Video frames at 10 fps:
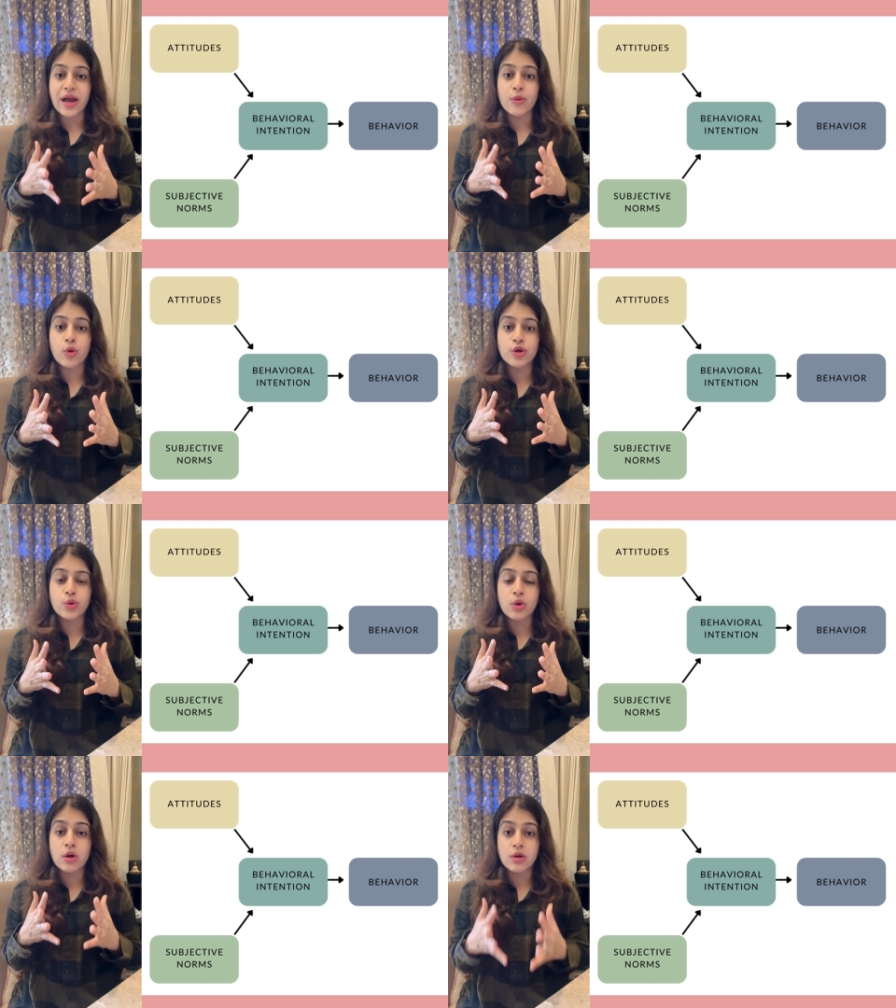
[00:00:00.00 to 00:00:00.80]
I want
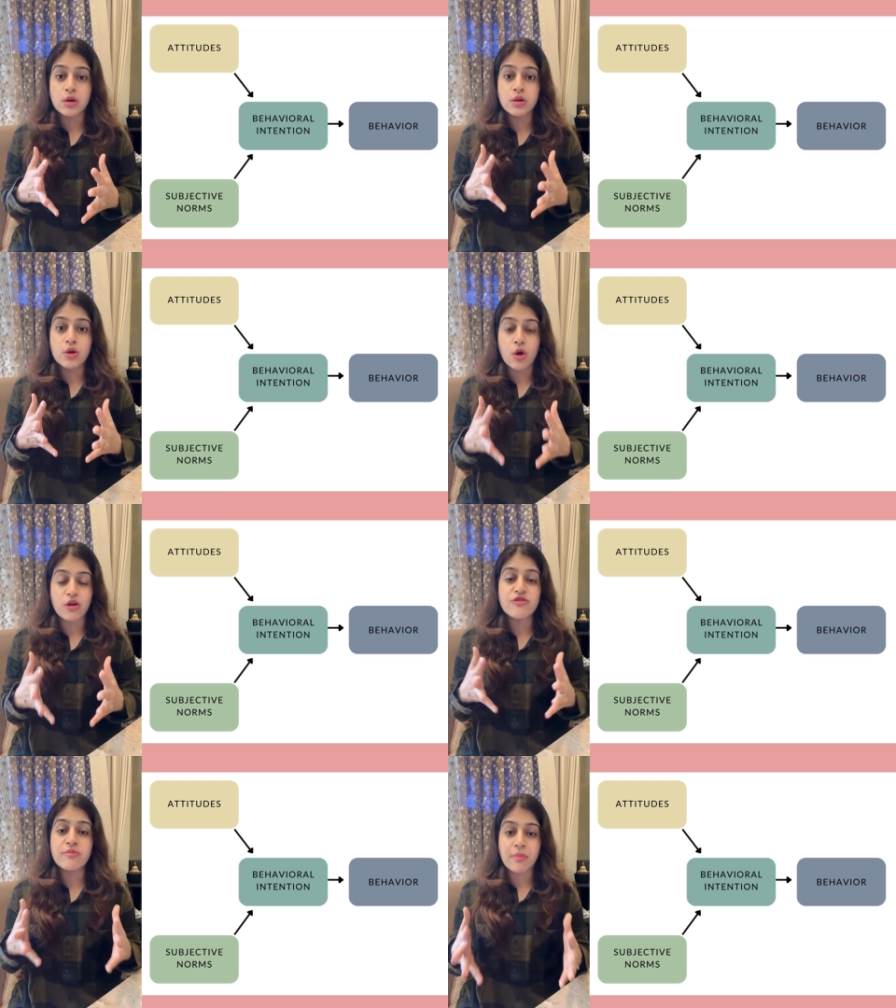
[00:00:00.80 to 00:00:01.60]
to earn a lot
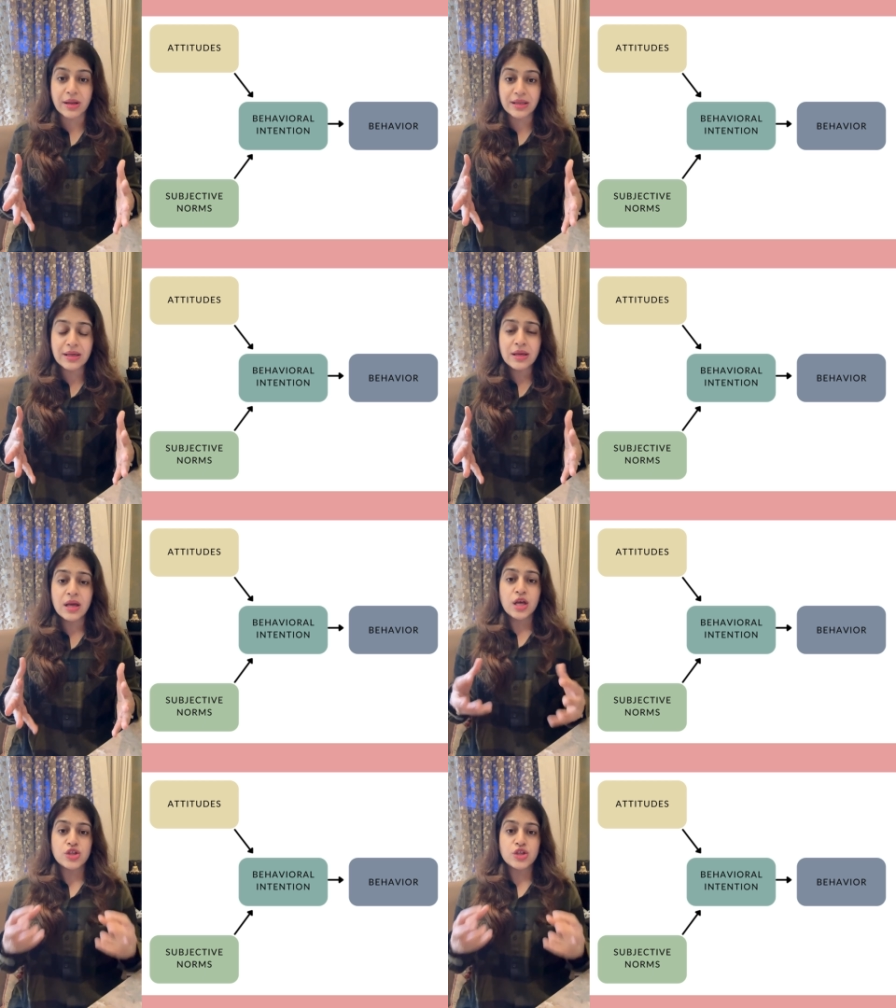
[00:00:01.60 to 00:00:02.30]
of money.